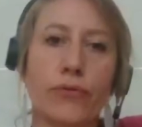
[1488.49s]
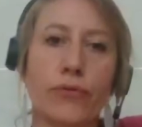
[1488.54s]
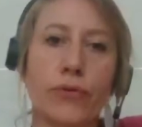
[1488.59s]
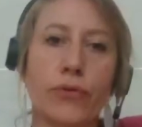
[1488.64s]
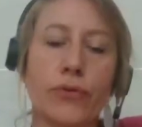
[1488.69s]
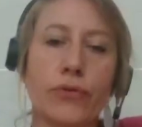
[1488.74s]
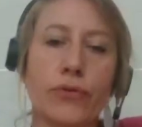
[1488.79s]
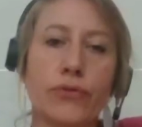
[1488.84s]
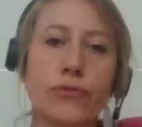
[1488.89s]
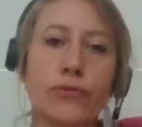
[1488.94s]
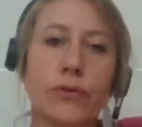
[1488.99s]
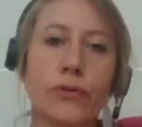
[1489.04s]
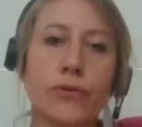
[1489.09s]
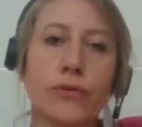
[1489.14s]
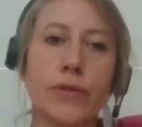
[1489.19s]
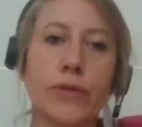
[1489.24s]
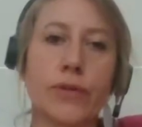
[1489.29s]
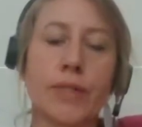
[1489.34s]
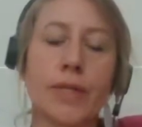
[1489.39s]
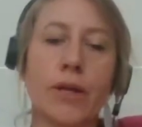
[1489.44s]
for you to
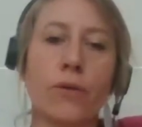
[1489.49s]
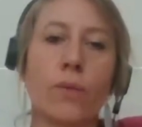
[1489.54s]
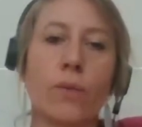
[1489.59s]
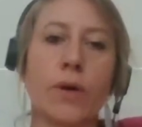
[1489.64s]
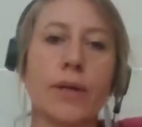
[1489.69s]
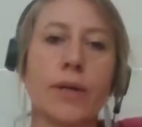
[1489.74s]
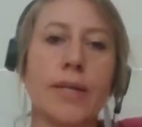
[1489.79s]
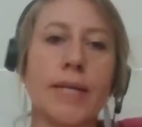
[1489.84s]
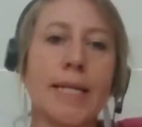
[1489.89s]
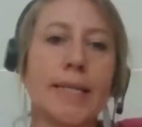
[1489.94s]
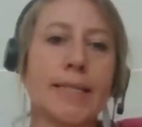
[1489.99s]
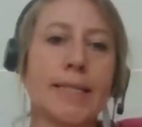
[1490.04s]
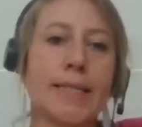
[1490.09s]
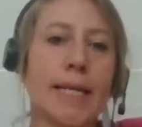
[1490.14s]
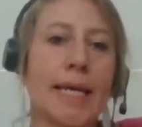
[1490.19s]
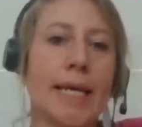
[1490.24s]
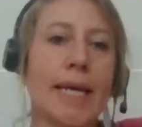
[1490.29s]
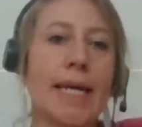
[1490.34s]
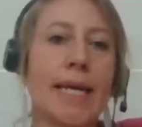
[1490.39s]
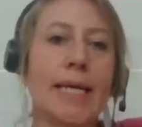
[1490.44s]
understand what an
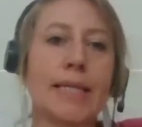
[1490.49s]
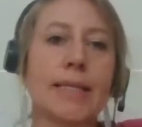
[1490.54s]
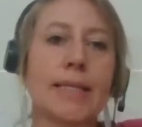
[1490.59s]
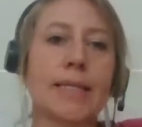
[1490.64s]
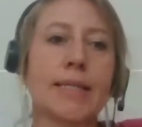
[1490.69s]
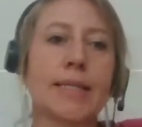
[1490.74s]
intake is.